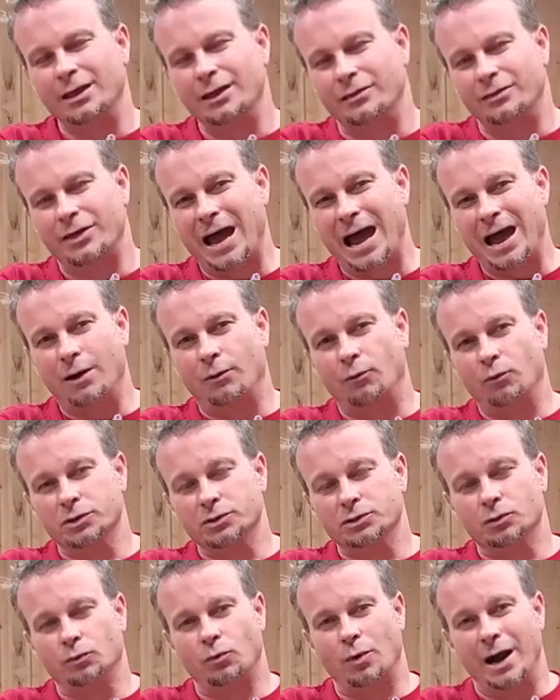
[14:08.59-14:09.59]
that
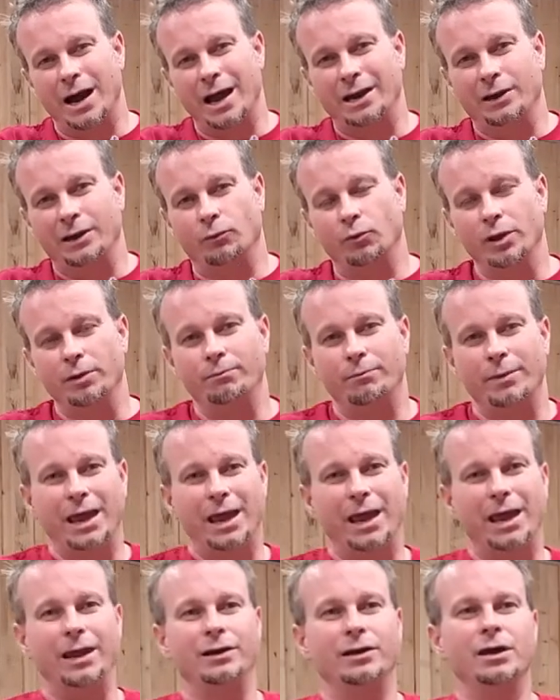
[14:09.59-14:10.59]
was the wine that we
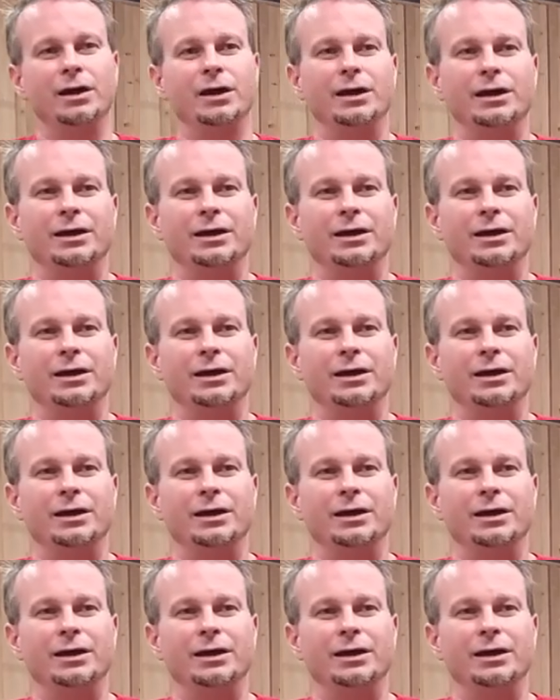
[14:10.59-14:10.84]
made